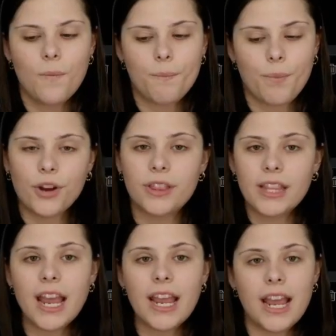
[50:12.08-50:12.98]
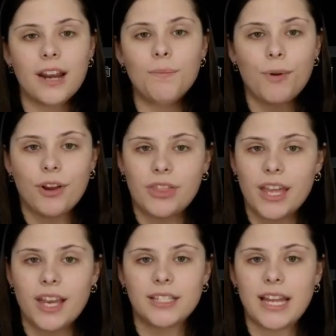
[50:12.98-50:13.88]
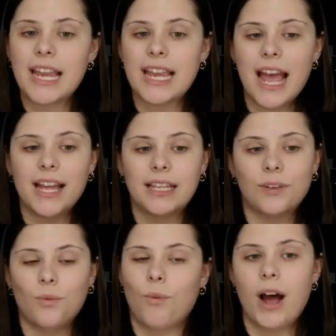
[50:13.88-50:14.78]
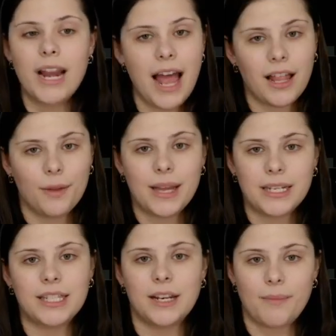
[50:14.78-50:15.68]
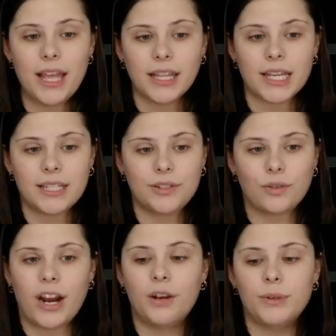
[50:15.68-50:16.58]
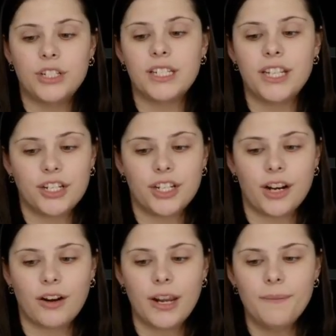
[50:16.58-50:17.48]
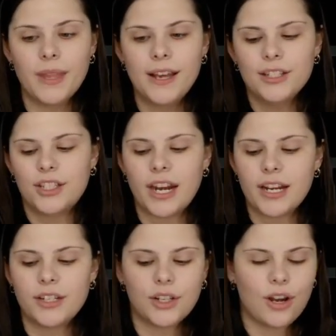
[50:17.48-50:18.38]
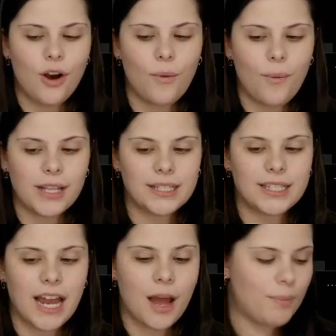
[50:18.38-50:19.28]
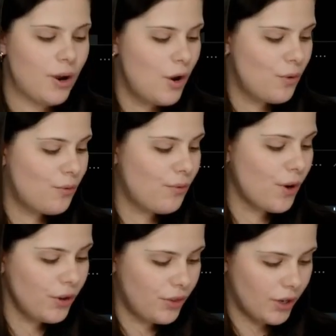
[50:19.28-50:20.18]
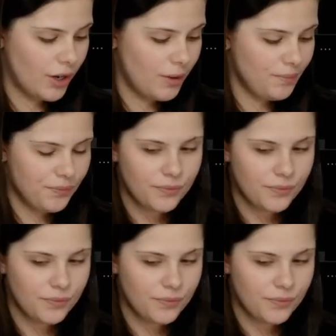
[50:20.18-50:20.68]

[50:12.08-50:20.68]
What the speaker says: birthday in birthdays, I get one element in my list, right, which is a dictionary. So then I need to go one step further